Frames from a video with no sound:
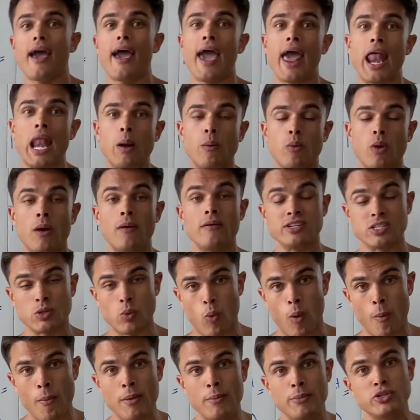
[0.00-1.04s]
Anywhere as a
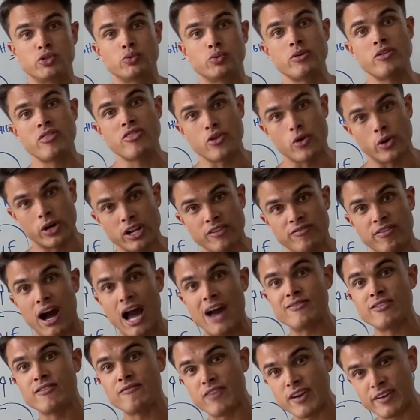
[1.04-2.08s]
woman between 35
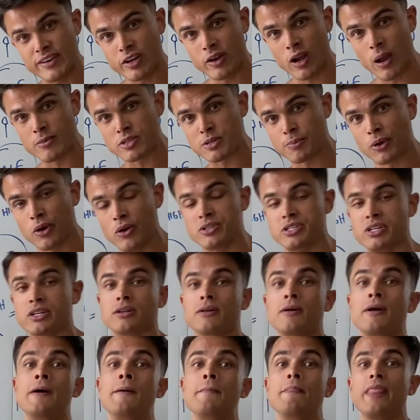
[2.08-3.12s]
and 50 grams of protein.
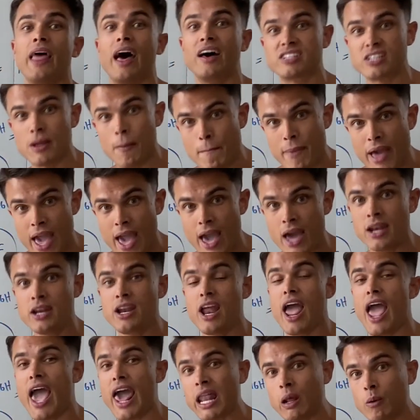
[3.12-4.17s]
As a man,
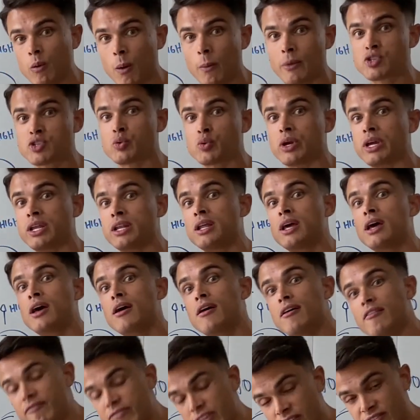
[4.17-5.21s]
anywhere between
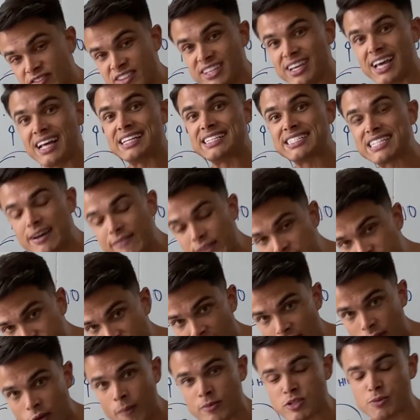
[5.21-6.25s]
50 and 75
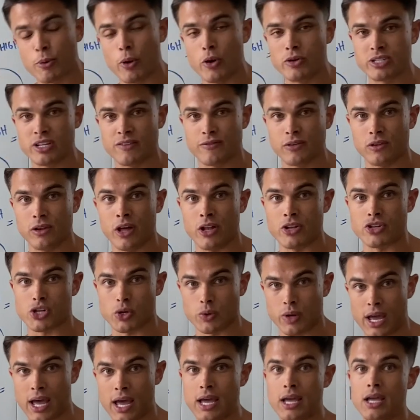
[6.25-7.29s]
grams of protein for lunch,
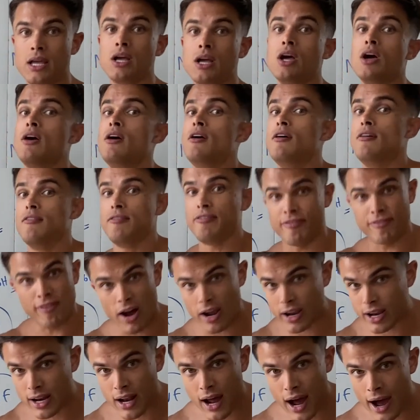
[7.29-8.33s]
okay?
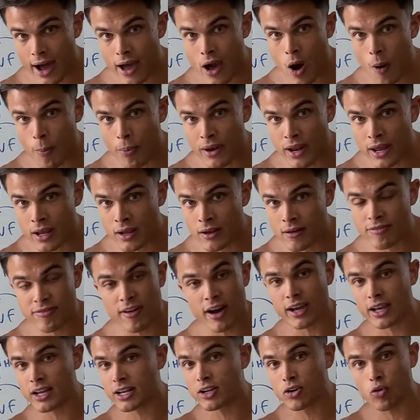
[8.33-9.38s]
Fucking eye-opening,
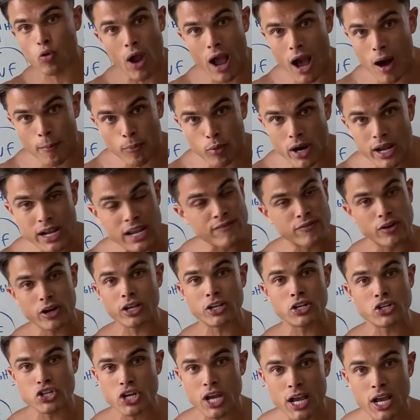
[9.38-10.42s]
fucking groundbreaking, fucking
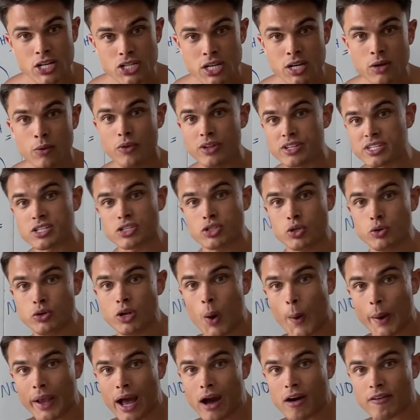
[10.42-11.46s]
changing. Well, this is you
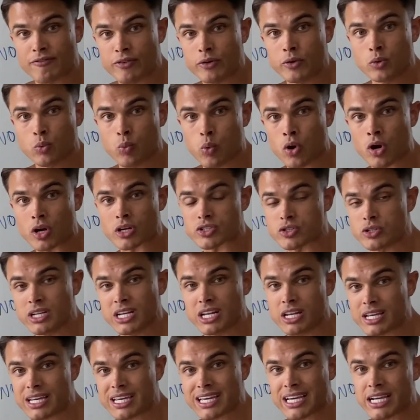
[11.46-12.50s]
knowing how food works. You need
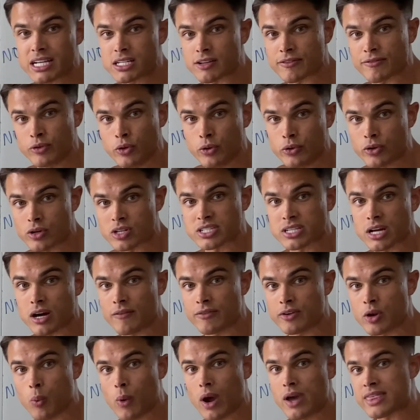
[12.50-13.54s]
to eat to fuel yourself in
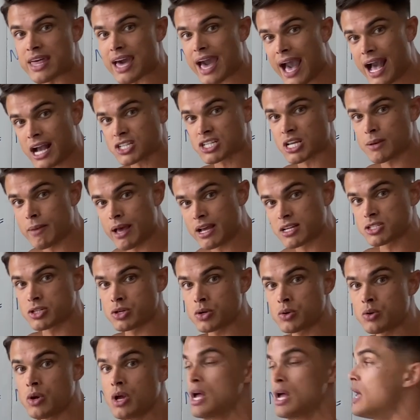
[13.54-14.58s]
a way that actually makes
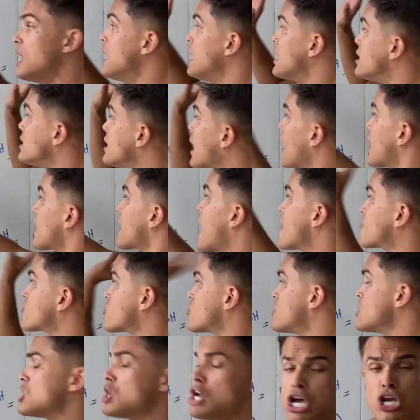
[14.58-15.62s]
you not have to
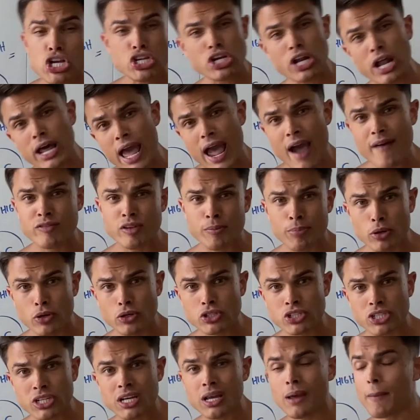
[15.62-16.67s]
think, should I have the
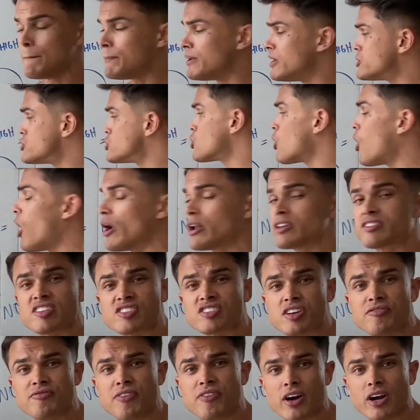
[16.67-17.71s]
bullshit? Bitch, you're on such
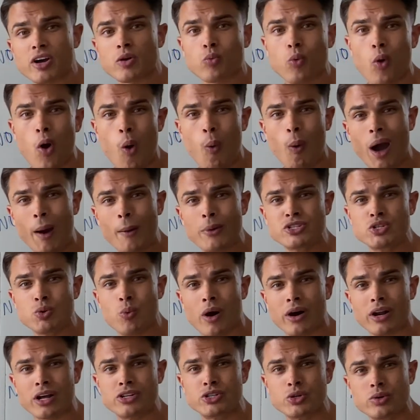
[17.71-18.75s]
a fucking roll. Why would you
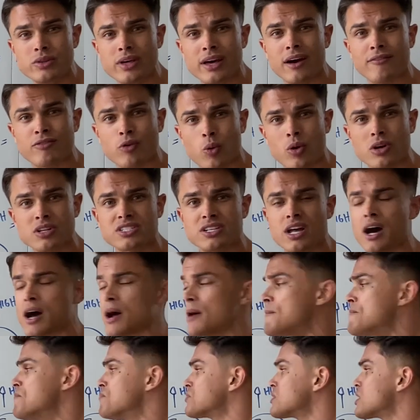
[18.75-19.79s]
want to do that? Of course not.
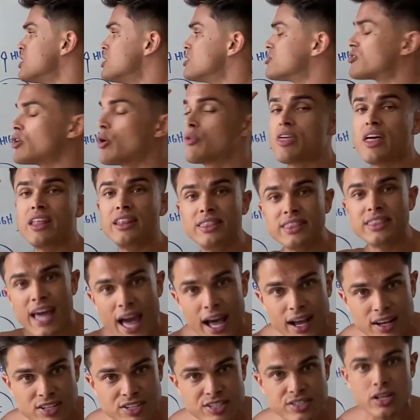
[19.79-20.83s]
So then
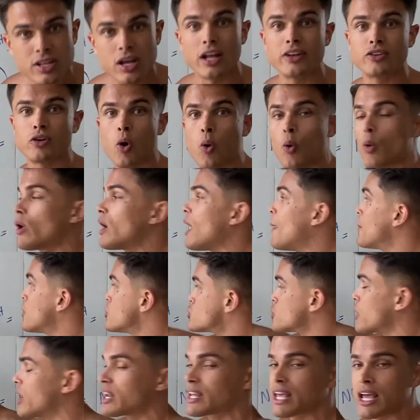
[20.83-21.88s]
next, don't worry, I'm going to show
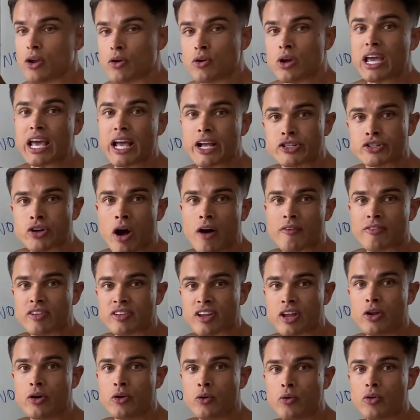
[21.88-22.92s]
you how to get your itch off because I
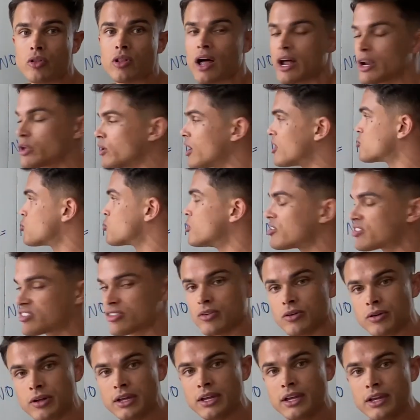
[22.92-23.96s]
know a lot of you guys want to
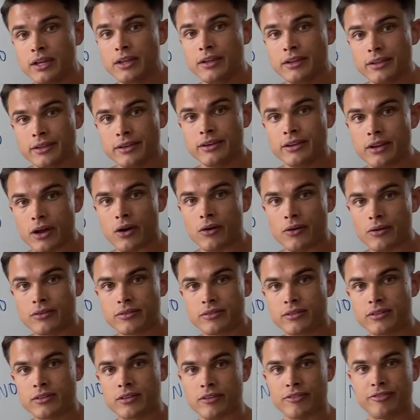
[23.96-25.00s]
still,
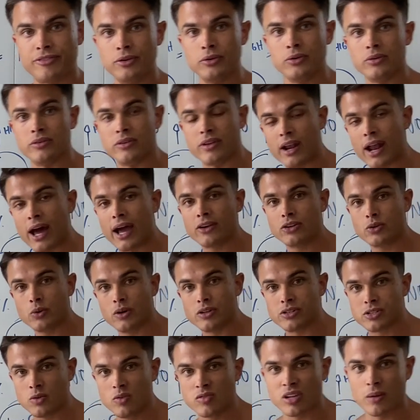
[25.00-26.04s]
to food. And I do it
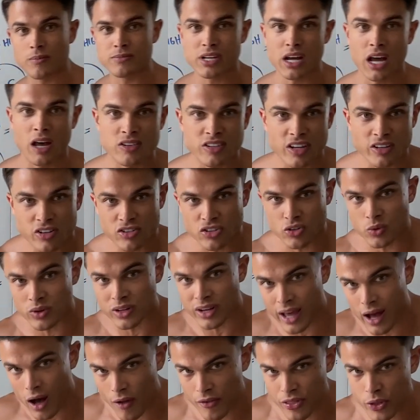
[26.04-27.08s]
too sometimes. I just do it in a
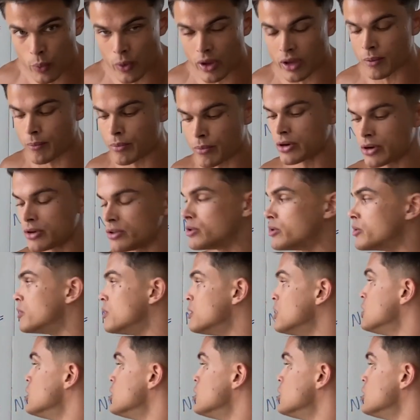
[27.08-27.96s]
healthy way compared to you.